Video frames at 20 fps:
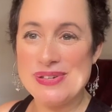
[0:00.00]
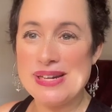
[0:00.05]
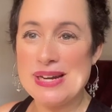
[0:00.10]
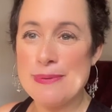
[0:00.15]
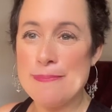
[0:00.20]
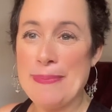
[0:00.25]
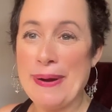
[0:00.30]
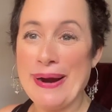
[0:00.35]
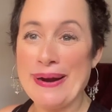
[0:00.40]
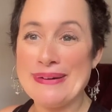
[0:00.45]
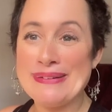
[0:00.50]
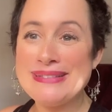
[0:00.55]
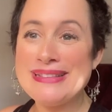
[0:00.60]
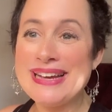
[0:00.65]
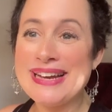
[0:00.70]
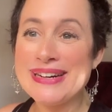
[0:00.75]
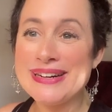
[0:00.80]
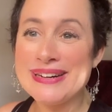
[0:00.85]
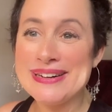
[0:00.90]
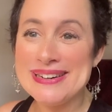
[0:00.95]
You can compare
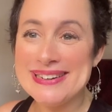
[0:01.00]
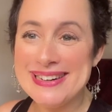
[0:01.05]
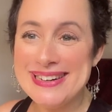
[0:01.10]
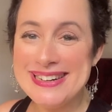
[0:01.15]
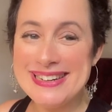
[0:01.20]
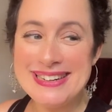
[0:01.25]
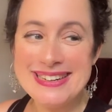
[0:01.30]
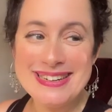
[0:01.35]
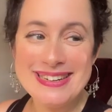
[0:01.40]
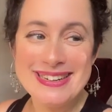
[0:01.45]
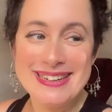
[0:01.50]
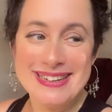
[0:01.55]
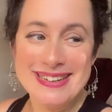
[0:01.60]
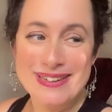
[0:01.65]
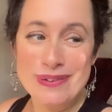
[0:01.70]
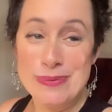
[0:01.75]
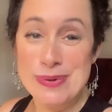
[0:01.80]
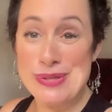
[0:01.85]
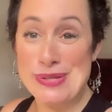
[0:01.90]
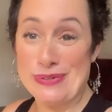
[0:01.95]
later
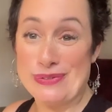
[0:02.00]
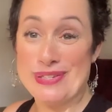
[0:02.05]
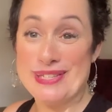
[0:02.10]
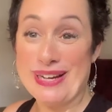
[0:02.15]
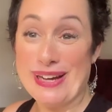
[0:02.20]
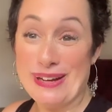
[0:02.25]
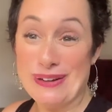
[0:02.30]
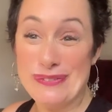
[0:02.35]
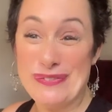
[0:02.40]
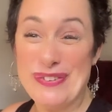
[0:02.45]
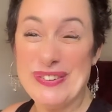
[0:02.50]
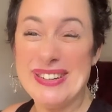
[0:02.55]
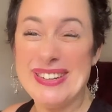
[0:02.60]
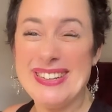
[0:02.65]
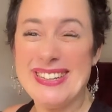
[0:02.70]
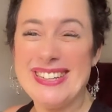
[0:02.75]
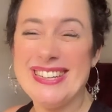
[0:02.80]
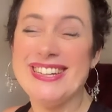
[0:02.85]
with yourself